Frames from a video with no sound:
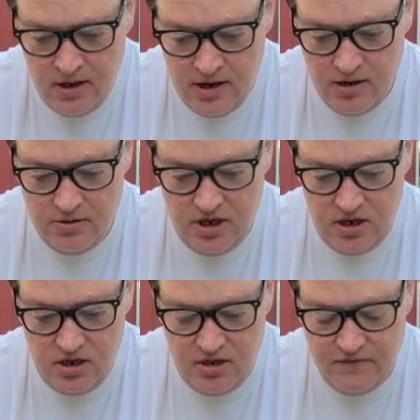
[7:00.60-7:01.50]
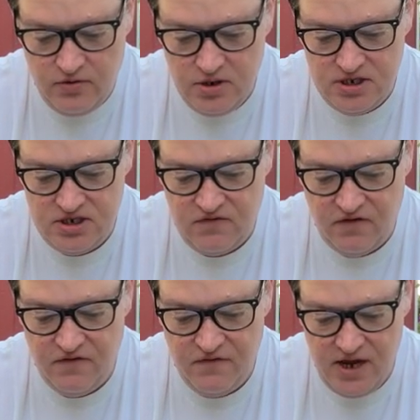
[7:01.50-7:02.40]
I only did the voices
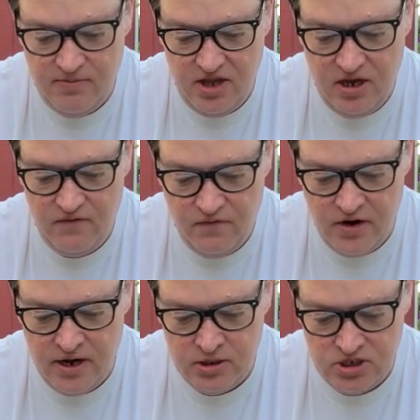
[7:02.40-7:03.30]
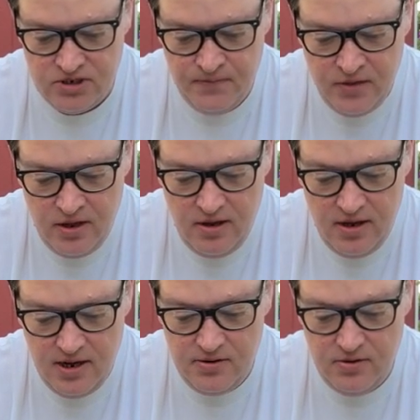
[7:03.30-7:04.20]
for family and friends.
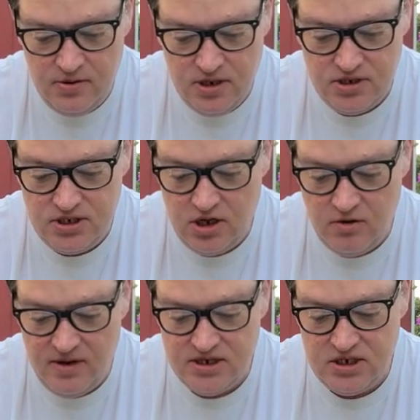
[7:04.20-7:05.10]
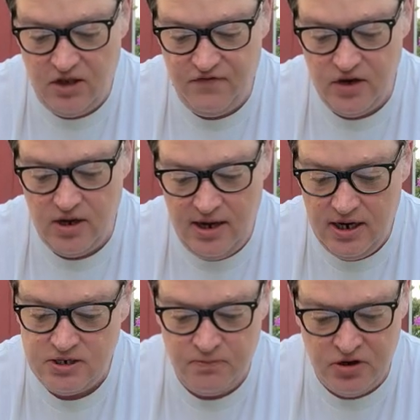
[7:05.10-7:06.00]
I don't consider myself an
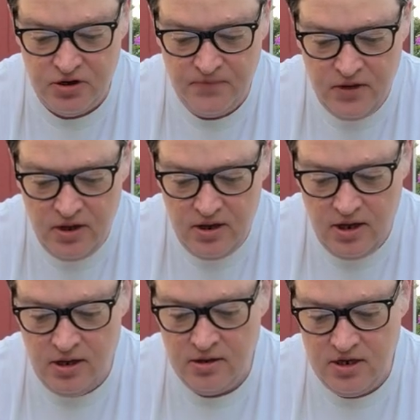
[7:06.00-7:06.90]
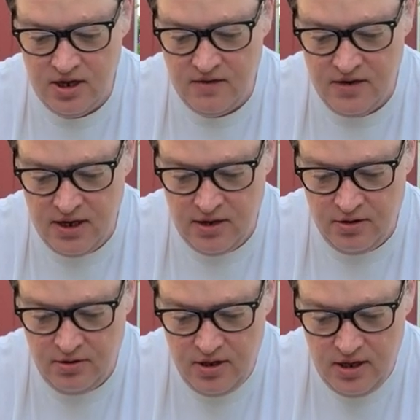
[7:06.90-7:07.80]
expert on King of the
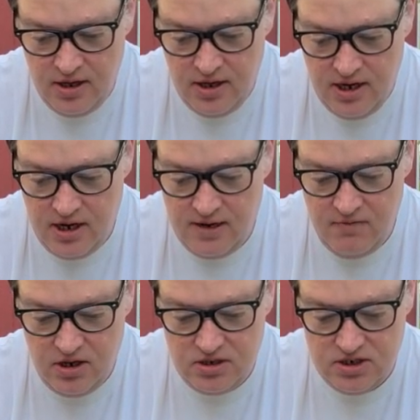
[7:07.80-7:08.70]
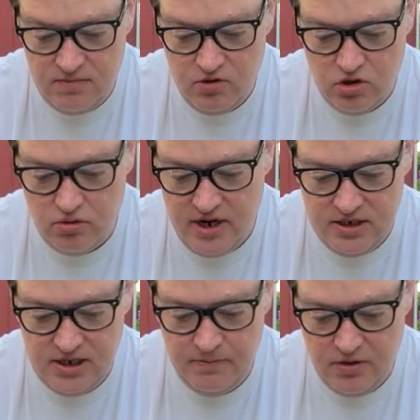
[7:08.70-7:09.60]
Hill, and I'm not some
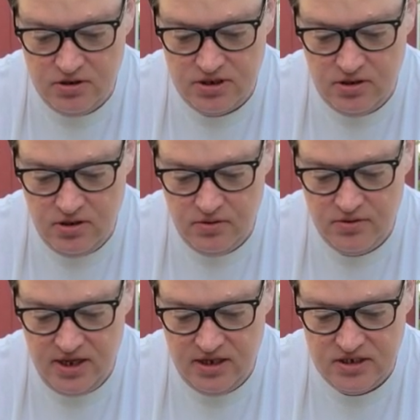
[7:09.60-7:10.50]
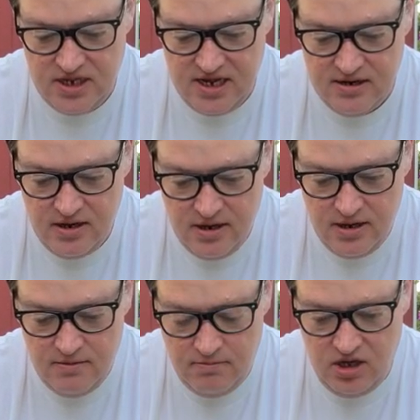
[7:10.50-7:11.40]
crazy person who thinks that
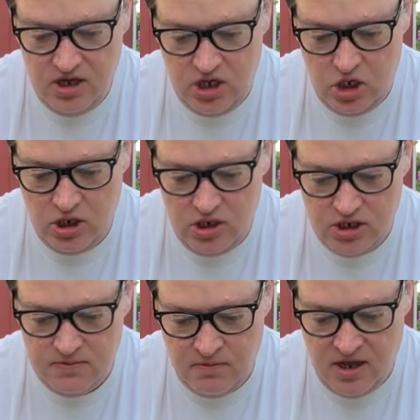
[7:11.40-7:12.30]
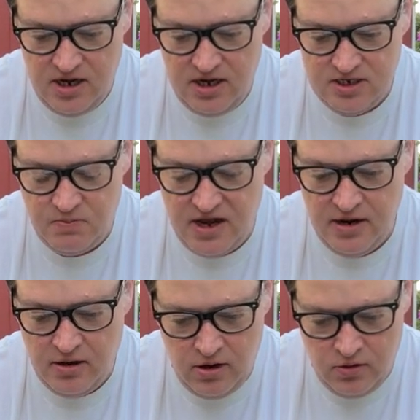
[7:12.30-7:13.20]
Mike Judge's mind is my
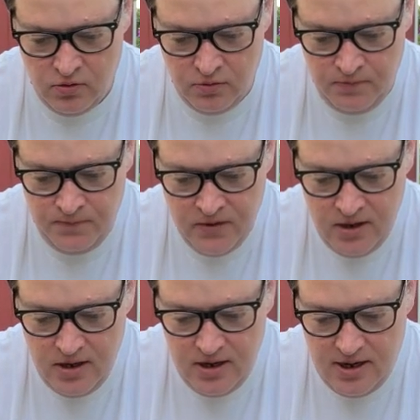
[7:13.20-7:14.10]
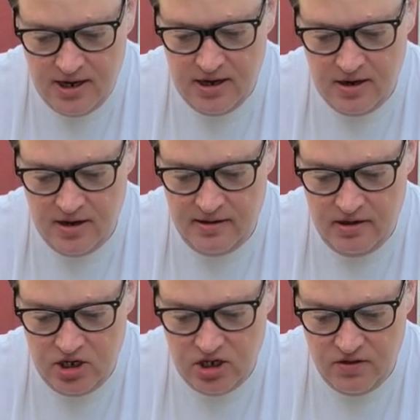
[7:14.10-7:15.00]
own. I
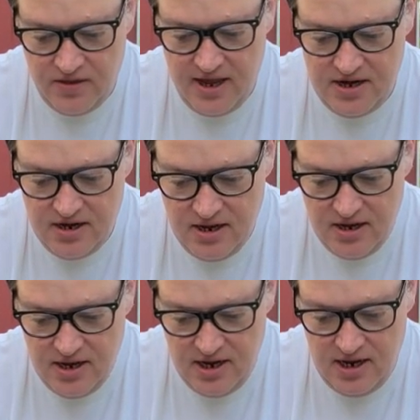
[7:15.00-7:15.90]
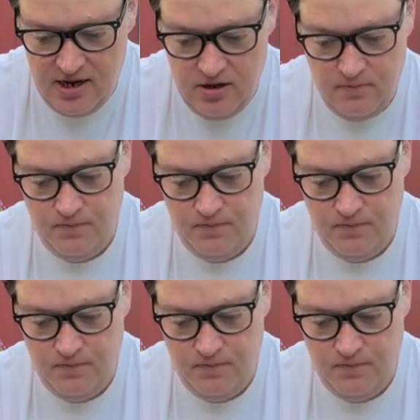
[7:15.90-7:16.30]
acknowledge that and